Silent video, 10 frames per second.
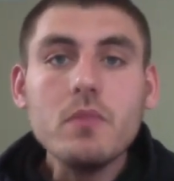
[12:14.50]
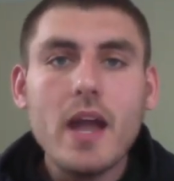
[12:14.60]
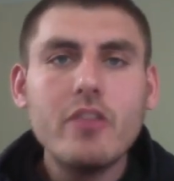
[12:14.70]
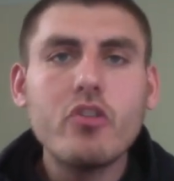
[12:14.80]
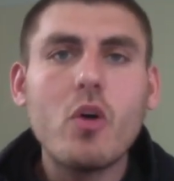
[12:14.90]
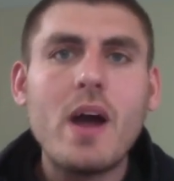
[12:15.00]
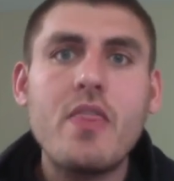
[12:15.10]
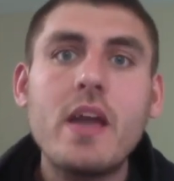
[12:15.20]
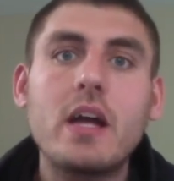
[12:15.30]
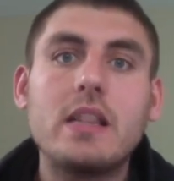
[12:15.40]
And so I
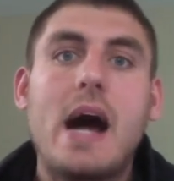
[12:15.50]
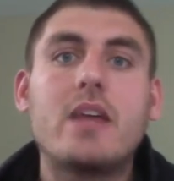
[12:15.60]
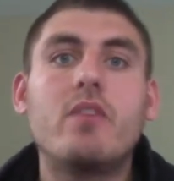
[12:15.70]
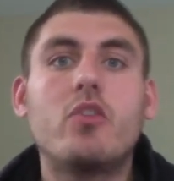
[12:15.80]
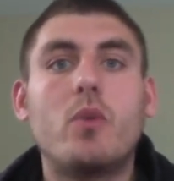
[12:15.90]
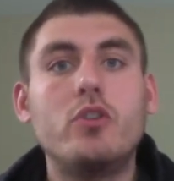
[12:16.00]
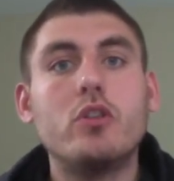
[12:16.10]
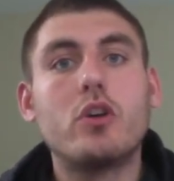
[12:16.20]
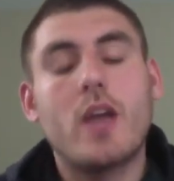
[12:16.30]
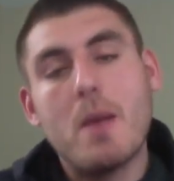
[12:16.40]
think a lot of this, when you
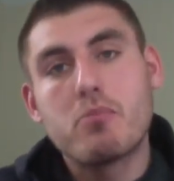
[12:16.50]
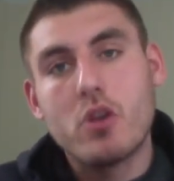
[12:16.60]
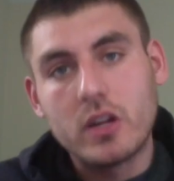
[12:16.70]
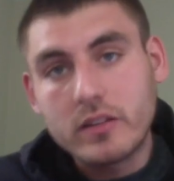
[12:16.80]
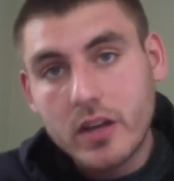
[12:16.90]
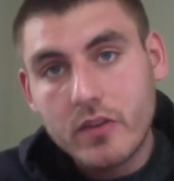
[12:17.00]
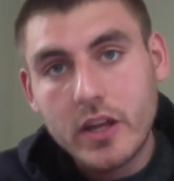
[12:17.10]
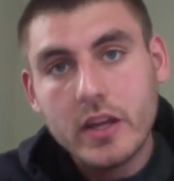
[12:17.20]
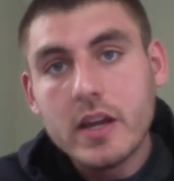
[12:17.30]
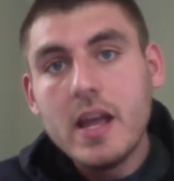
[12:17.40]
look at
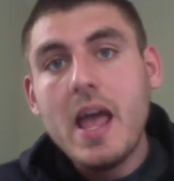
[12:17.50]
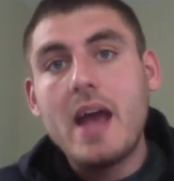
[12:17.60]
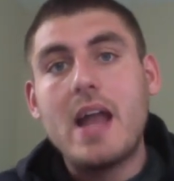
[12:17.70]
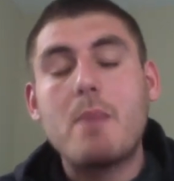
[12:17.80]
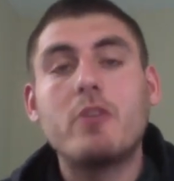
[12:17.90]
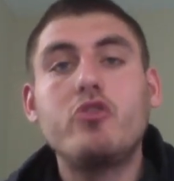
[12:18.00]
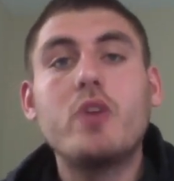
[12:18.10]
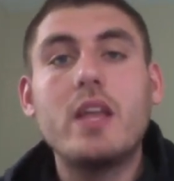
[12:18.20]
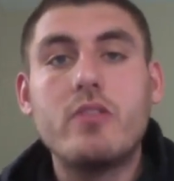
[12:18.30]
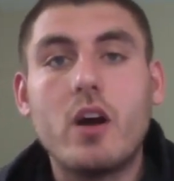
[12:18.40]
productivity and how much you
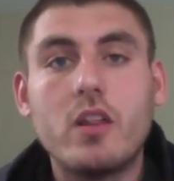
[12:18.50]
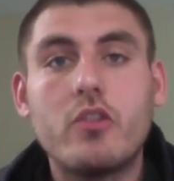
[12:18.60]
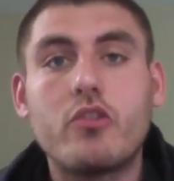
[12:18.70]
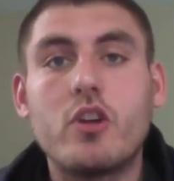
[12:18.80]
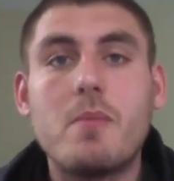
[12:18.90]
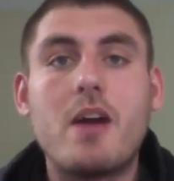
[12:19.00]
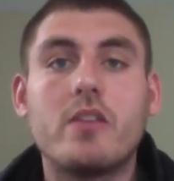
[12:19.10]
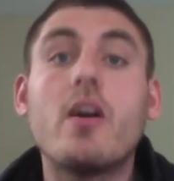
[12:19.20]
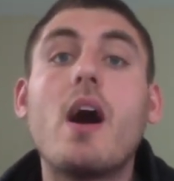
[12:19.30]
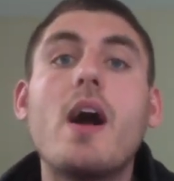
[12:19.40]
get done in a certain amount of
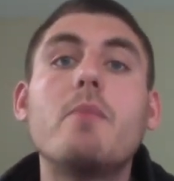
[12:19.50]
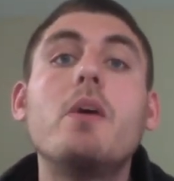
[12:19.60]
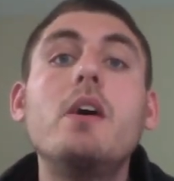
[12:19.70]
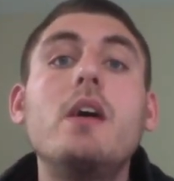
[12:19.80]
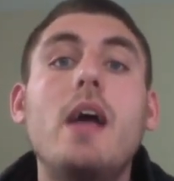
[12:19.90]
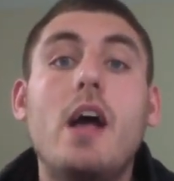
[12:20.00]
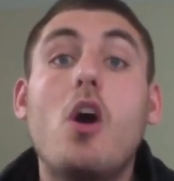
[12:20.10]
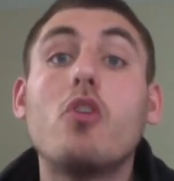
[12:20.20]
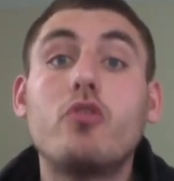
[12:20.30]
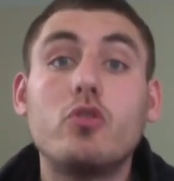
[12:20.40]
time,
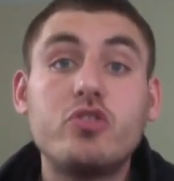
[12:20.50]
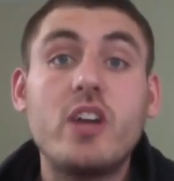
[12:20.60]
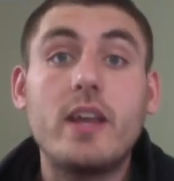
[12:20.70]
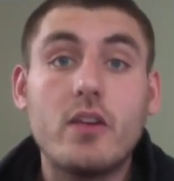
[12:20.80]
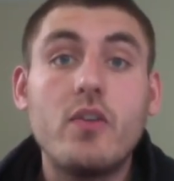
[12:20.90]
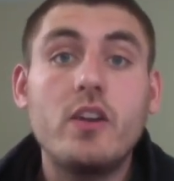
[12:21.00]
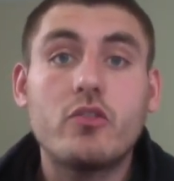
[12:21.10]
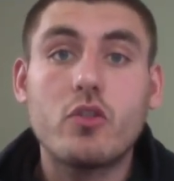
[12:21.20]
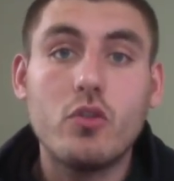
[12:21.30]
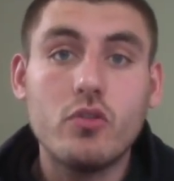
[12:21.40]
also setting
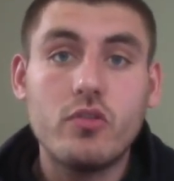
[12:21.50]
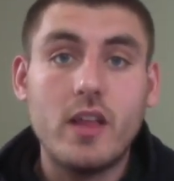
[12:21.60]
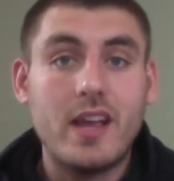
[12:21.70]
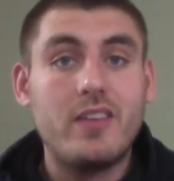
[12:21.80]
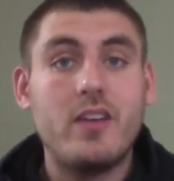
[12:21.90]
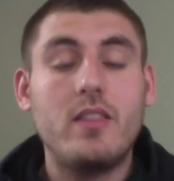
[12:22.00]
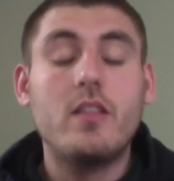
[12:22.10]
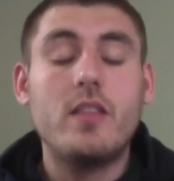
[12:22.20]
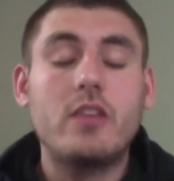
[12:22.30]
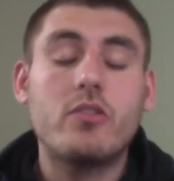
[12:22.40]
fitness goals, like I said,
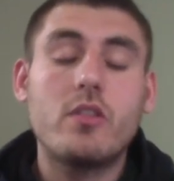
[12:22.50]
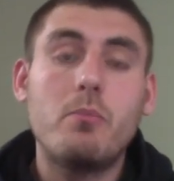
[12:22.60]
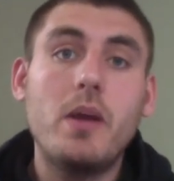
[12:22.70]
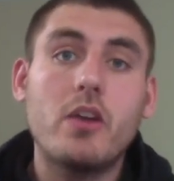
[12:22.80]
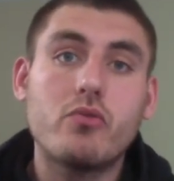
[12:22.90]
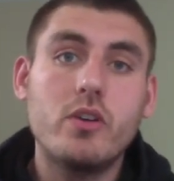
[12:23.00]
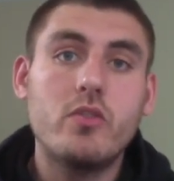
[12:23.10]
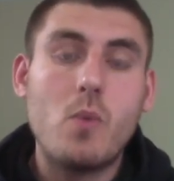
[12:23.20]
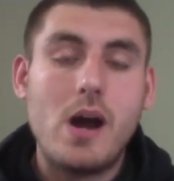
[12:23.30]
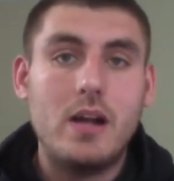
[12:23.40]
that's the biggest
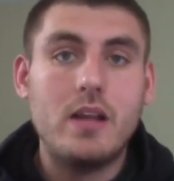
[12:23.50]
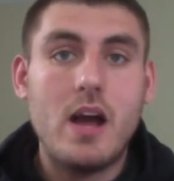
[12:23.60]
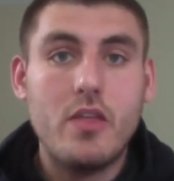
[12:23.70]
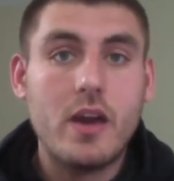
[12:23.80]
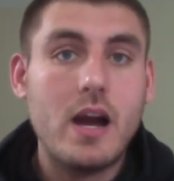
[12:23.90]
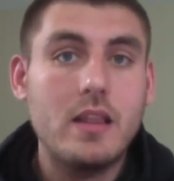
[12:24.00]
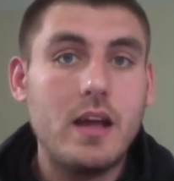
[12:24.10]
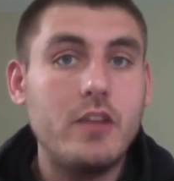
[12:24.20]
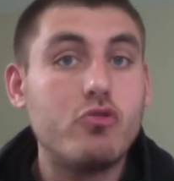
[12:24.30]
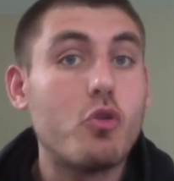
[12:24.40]
reason why I think I
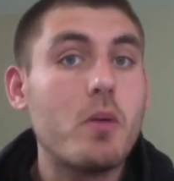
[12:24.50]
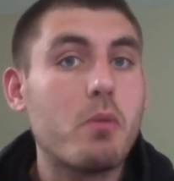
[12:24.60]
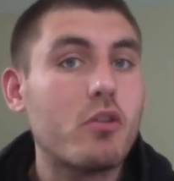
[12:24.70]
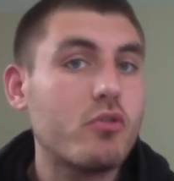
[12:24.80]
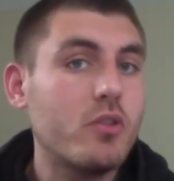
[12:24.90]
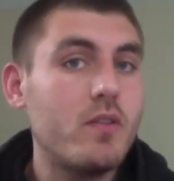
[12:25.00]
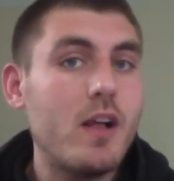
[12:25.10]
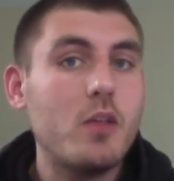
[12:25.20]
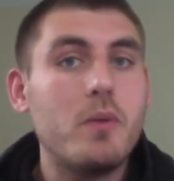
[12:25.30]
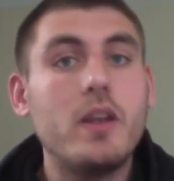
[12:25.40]
enjoy personal
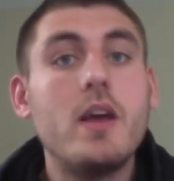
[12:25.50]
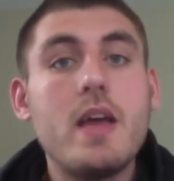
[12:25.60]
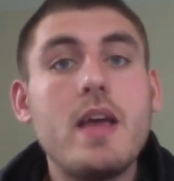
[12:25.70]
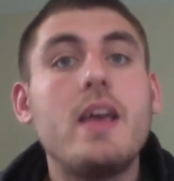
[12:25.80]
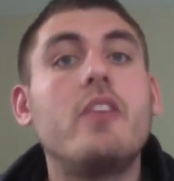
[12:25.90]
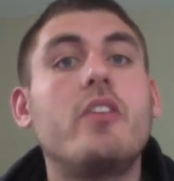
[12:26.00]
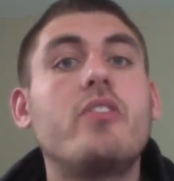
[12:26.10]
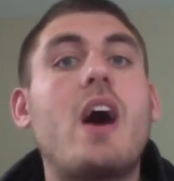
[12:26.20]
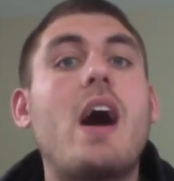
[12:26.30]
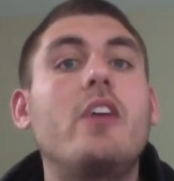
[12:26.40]
development, is it
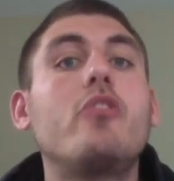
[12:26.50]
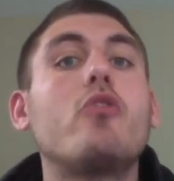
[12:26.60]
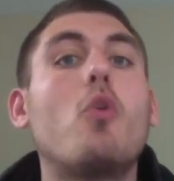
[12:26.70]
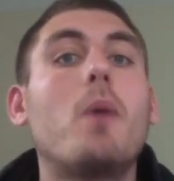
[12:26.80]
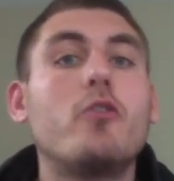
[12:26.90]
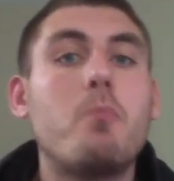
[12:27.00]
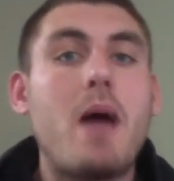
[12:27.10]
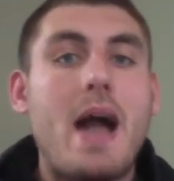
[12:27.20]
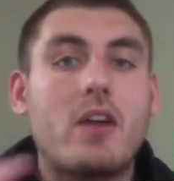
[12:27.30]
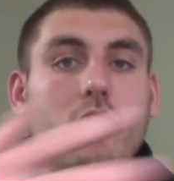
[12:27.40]
ties so much
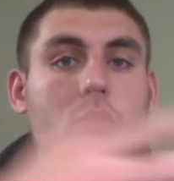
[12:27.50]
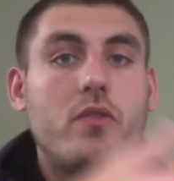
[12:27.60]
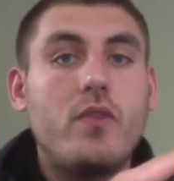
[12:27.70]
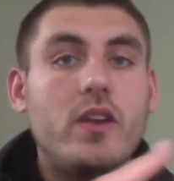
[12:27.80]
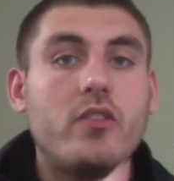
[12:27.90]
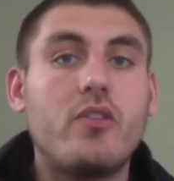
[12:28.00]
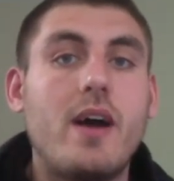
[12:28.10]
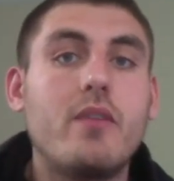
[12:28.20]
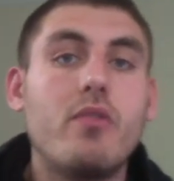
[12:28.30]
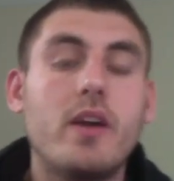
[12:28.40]
back to the fitness
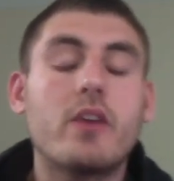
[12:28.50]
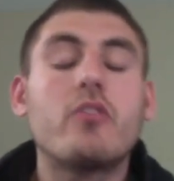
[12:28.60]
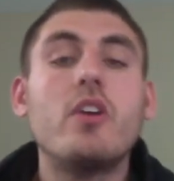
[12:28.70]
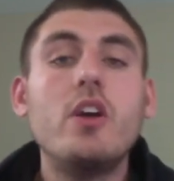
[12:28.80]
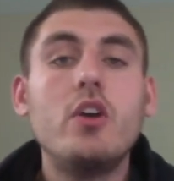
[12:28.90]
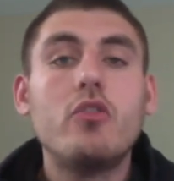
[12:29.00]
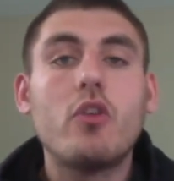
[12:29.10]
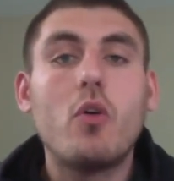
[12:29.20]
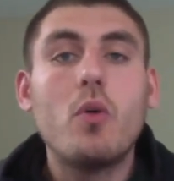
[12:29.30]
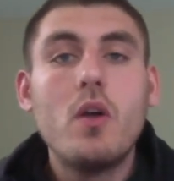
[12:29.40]
side of things.
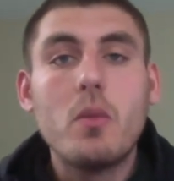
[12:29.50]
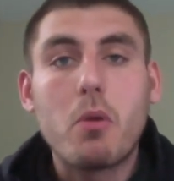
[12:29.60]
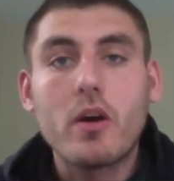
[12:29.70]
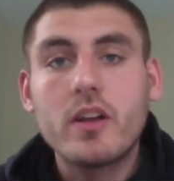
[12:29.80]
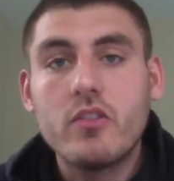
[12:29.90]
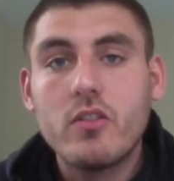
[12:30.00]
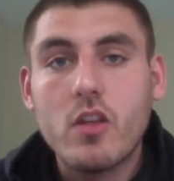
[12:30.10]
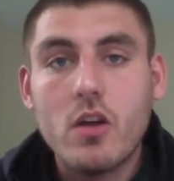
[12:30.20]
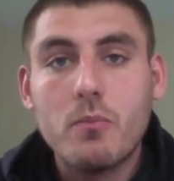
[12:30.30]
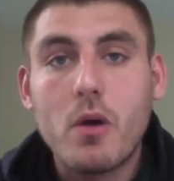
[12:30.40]
So the
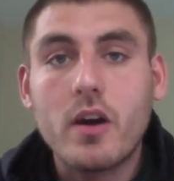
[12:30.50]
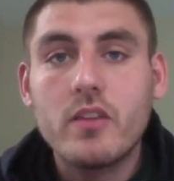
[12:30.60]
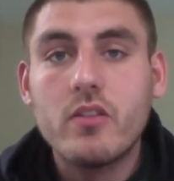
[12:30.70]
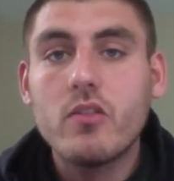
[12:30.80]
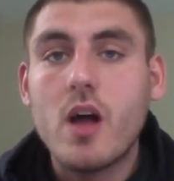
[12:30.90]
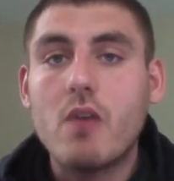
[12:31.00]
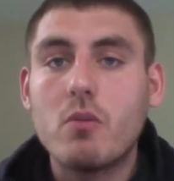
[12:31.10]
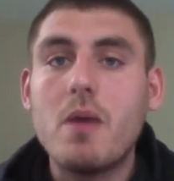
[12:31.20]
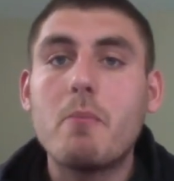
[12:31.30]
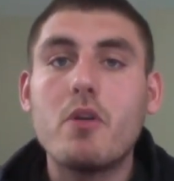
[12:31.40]
Parkinson's law,
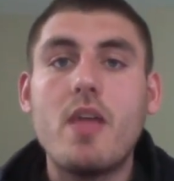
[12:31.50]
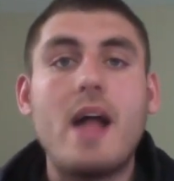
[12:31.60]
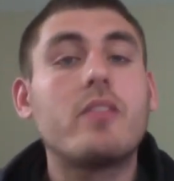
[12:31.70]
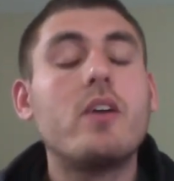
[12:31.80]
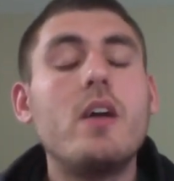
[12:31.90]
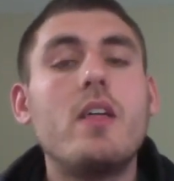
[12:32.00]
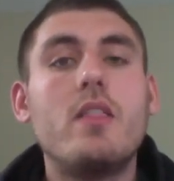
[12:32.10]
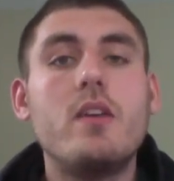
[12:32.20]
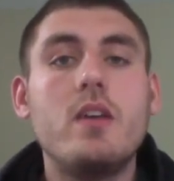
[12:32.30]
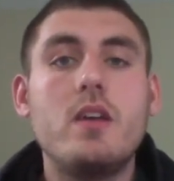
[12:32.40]
remember that
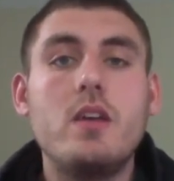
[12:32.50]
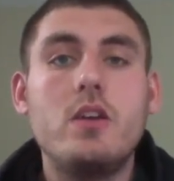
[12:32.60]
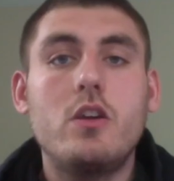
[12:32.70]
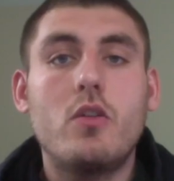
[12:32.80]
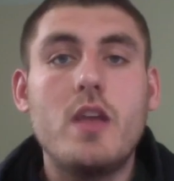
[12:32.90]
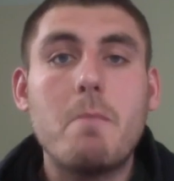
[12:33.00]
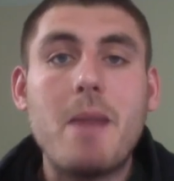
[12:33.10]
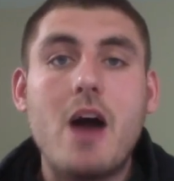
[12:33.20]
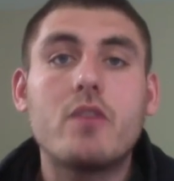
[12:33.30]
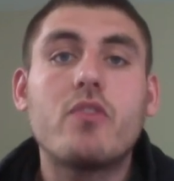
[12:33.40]
the
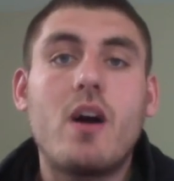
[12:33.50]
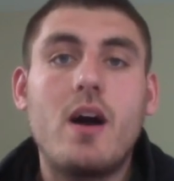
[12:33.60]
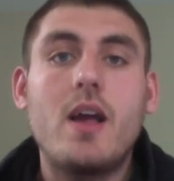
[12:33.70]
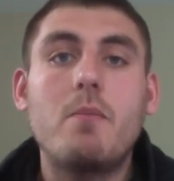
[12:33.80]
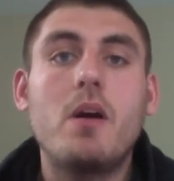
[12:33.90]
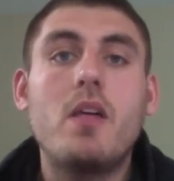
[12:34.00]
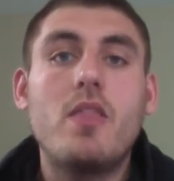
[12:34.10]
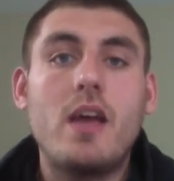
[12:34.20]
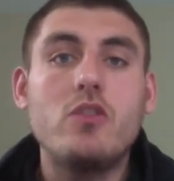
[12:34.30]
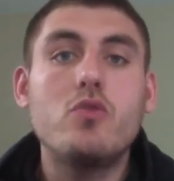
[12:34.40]
amount of time
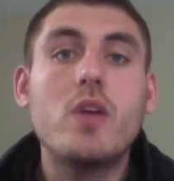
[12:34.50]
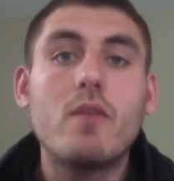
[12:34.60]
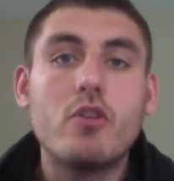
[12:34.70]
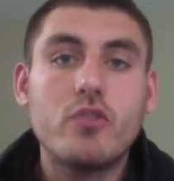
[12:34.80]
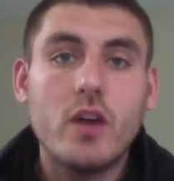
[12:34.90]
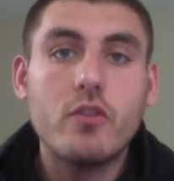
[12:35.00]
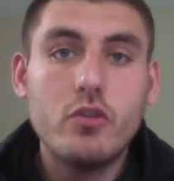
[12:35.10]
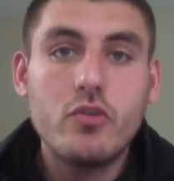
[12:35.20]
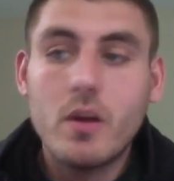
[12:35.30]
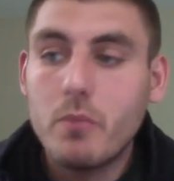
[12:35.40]
that you give yourself to
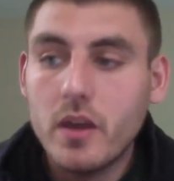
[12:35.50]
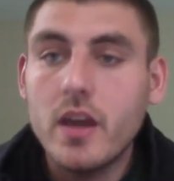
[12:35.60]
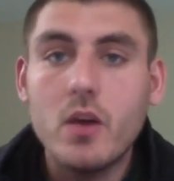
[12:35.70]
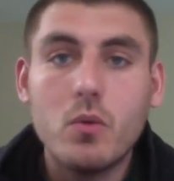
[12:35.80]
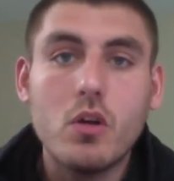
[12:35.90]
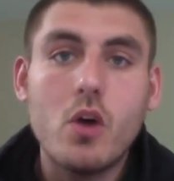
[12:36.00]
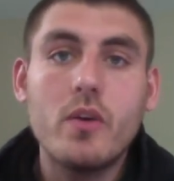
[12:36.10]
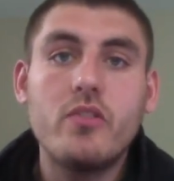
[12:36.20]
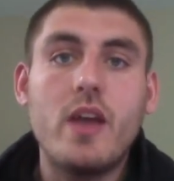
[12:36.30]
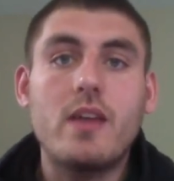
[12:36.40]
do something, it will
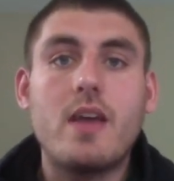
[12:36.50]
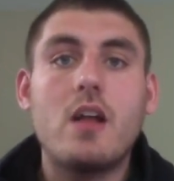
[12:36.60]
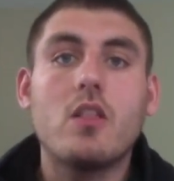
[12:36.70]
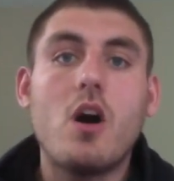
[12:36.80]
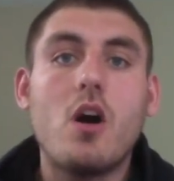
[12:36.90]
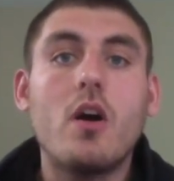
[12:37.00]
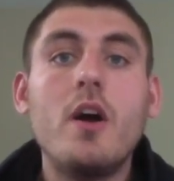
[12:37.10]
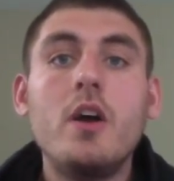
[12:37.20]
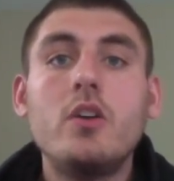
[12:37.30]
always take that long.